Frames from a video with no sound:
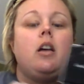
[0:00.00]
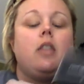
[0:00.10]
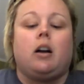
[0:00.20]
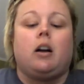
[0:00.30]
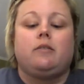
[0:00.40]

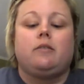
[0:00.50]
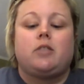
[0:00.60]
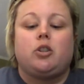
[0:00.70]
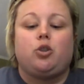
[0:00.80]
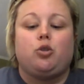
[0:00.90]
the olive
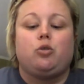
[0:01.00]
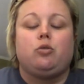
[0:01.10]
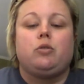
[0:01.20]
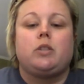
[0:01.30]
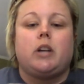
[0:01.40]

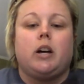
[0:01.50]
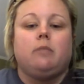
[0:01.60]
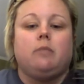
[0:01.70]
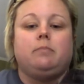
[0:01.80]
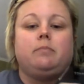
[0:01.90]
twos.
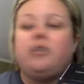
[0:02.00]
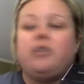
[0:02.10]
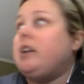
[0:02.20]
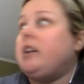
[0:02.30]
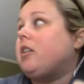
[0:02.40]
If
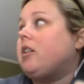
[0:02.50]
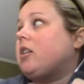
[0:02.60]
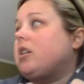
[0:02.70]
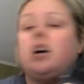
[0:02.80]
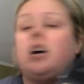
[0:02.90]
you need a darker